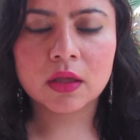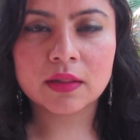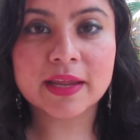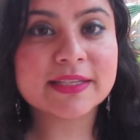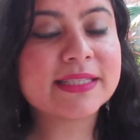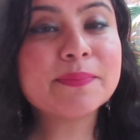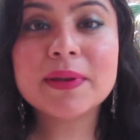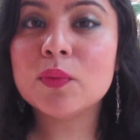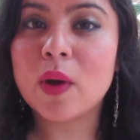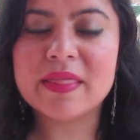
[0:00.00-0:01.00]
there's
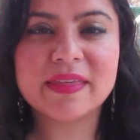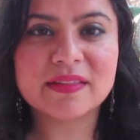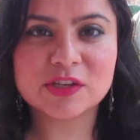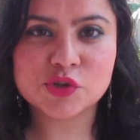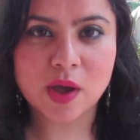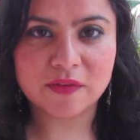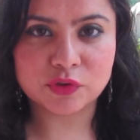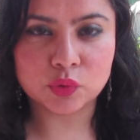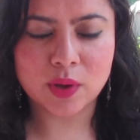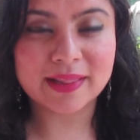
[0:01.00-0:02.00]
simply one thing that you have
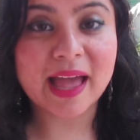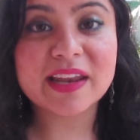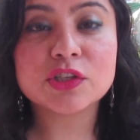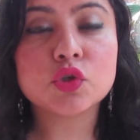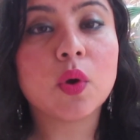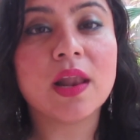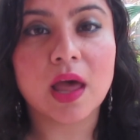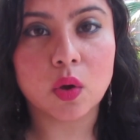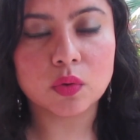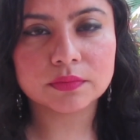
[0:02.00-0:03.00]
to do, and that is to
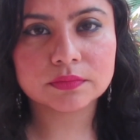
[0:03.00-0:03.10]
allow.